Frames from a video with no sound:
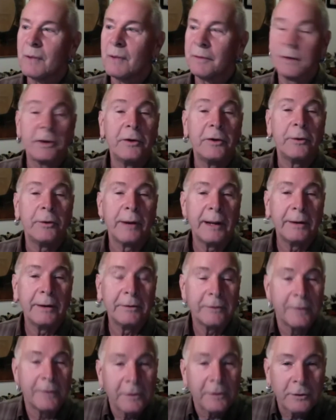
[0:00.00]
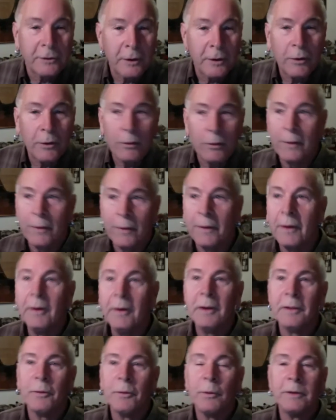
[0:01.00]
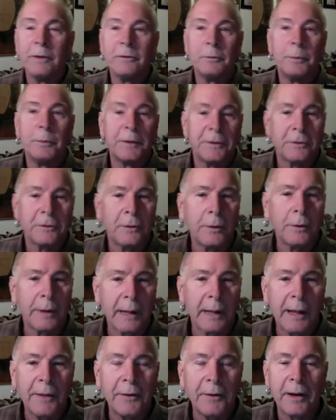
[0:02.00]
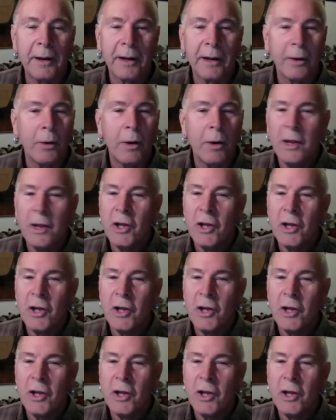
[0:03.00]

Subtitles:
curators of the show, or the ones who put the show together, and I go,